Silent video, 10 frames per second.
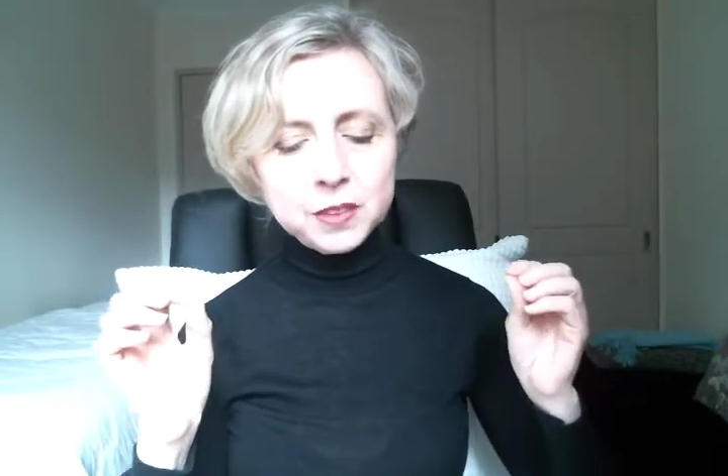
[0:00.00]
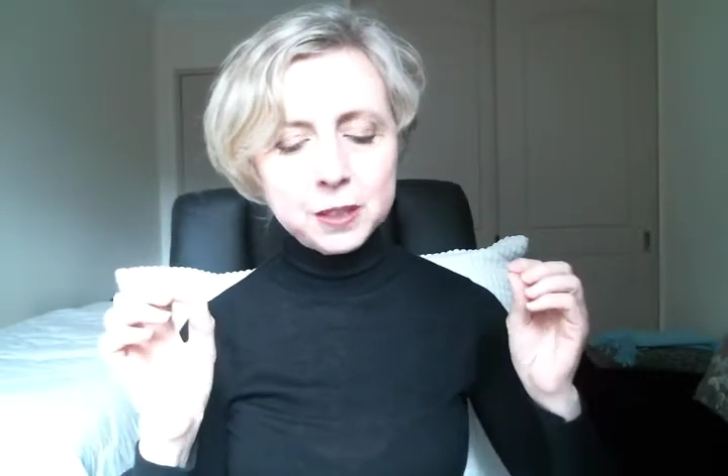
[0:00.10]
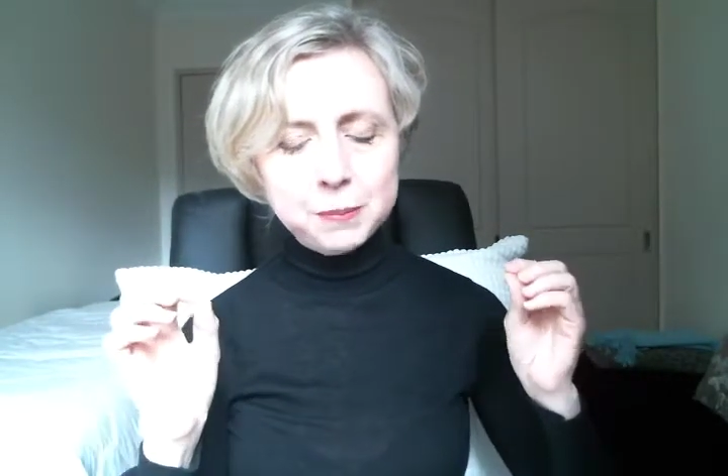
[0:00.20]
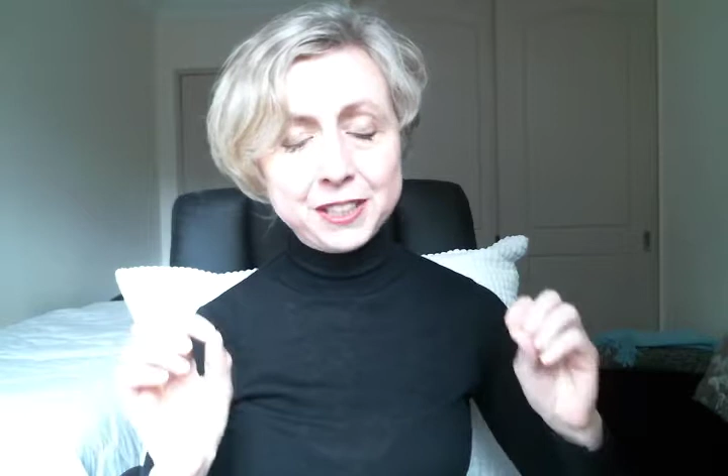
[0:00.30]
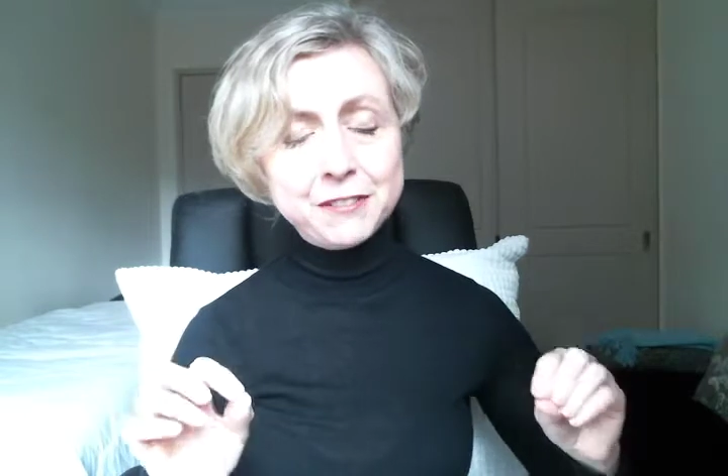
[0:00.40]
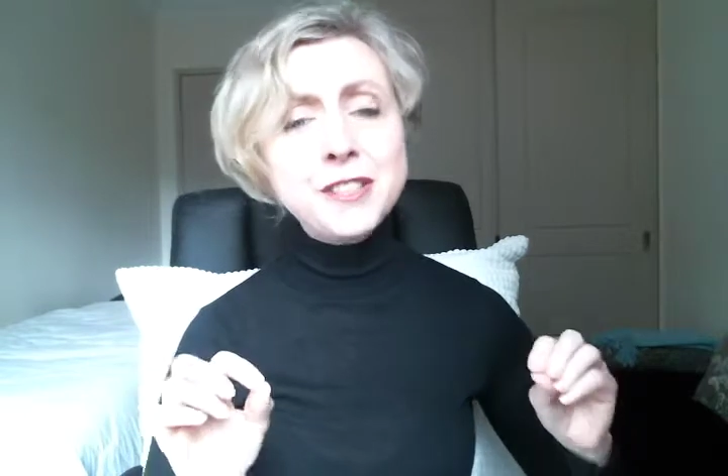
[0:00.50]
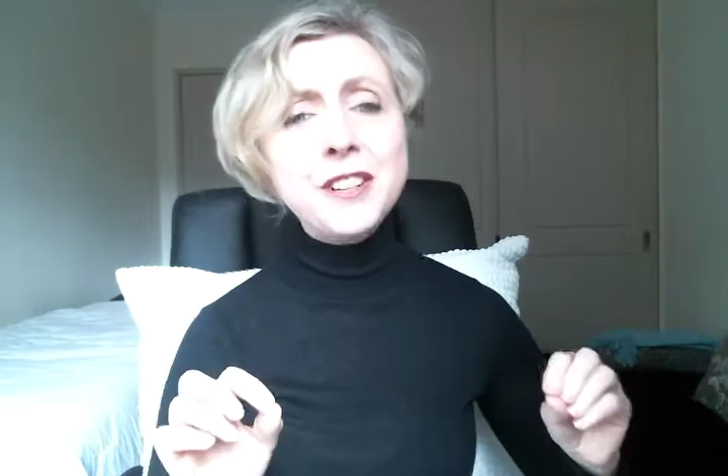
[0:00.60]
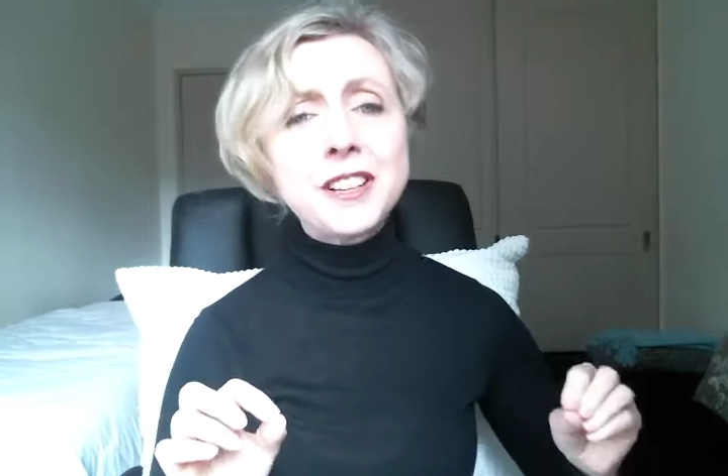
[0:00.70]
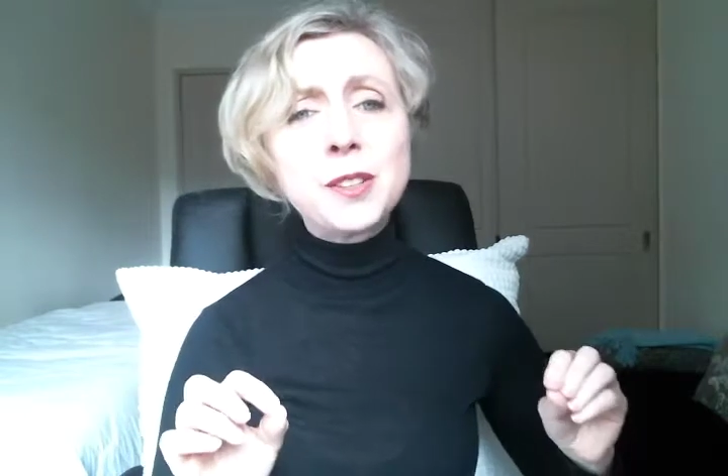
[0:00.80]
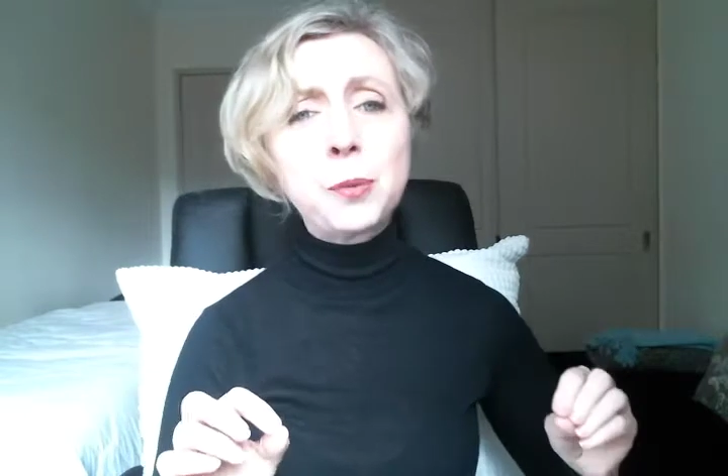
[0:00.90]
But every
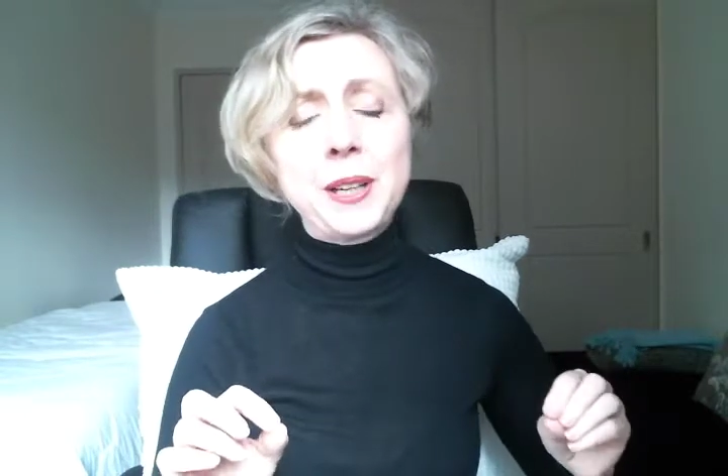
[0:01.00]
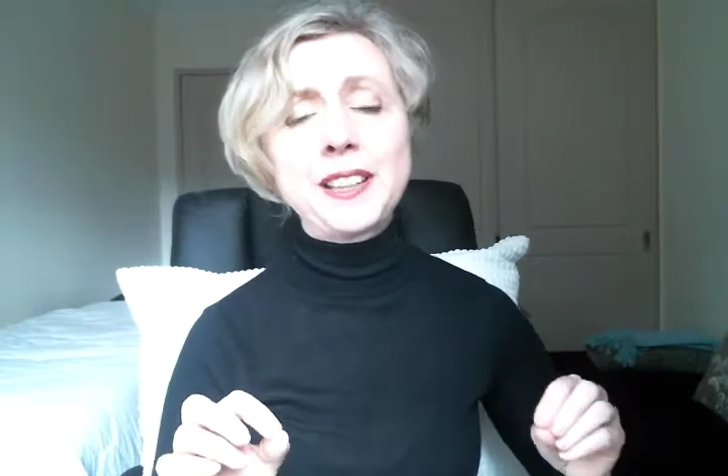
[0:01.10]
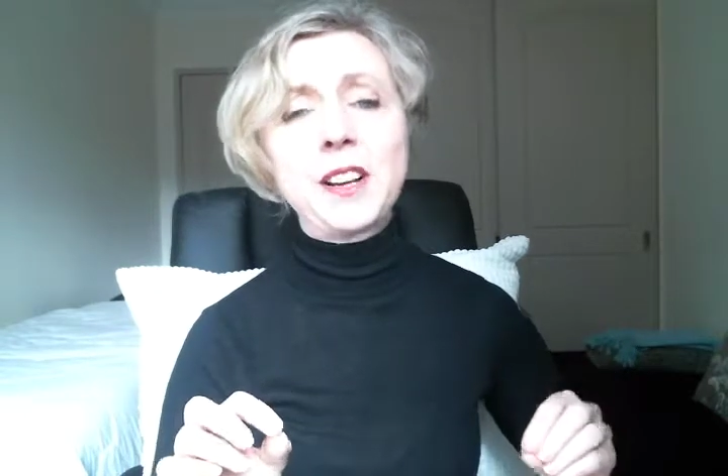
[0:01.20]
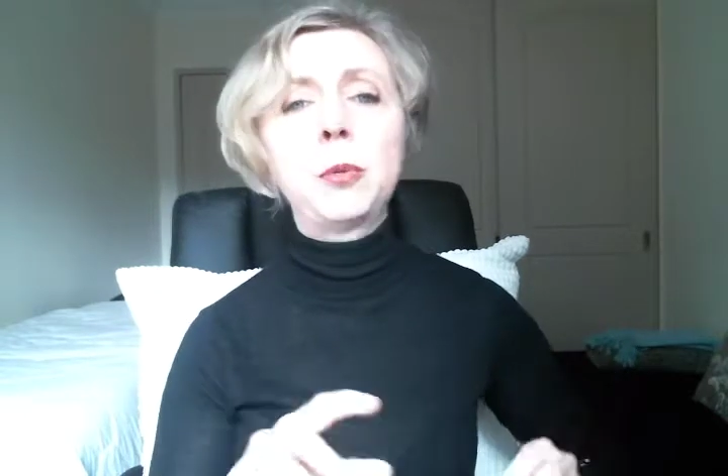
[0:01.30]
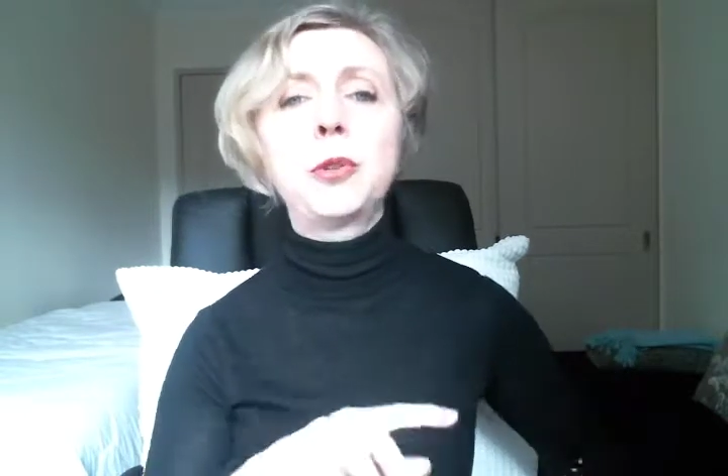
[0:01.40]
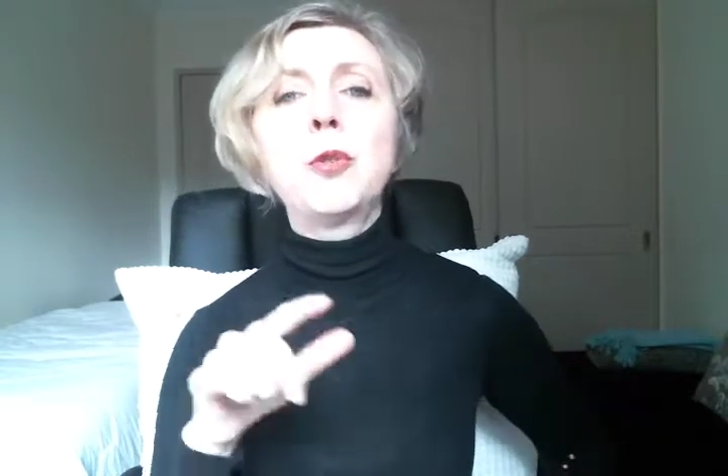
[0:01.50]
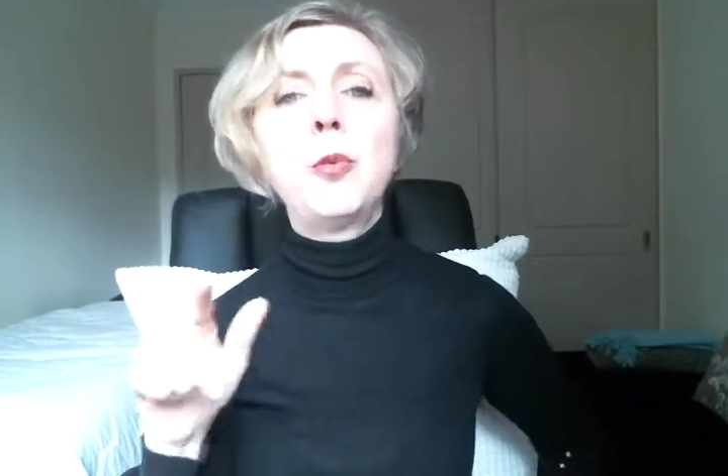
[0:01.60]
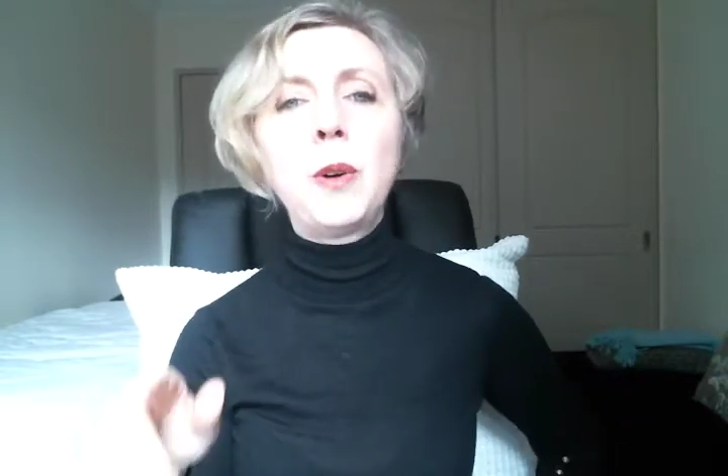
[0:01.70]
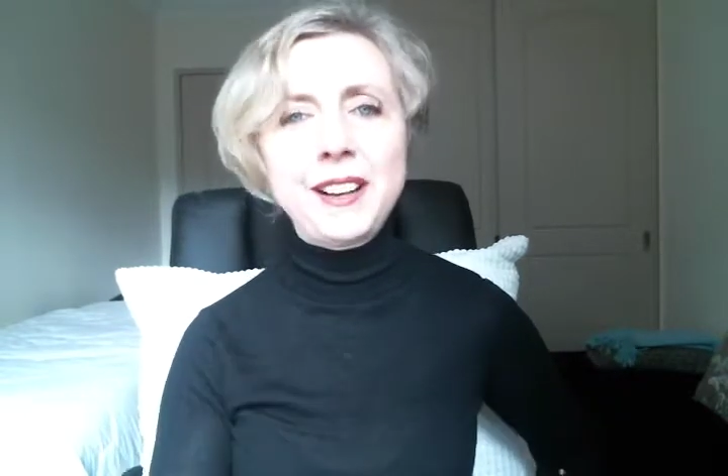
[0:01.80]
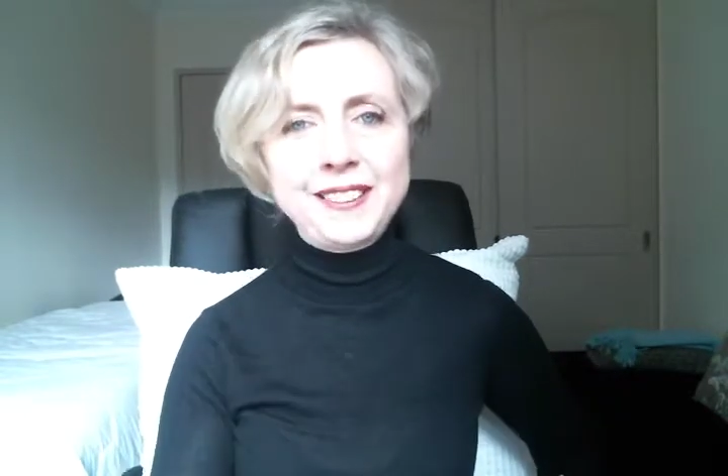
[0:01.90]
night of the week, I will do
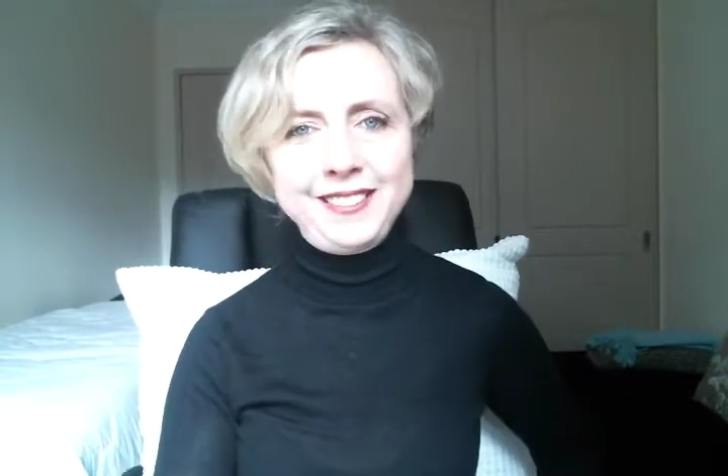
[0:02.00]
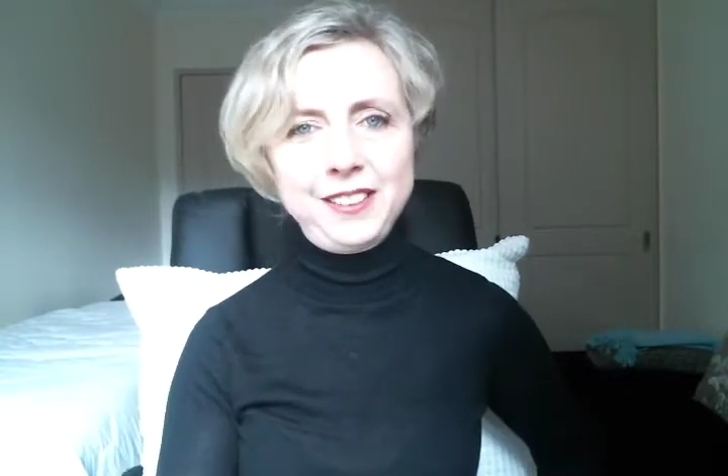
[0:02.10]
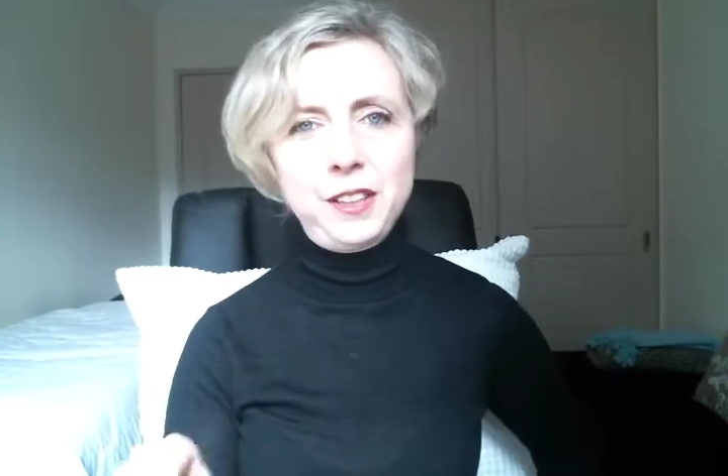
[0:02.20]
one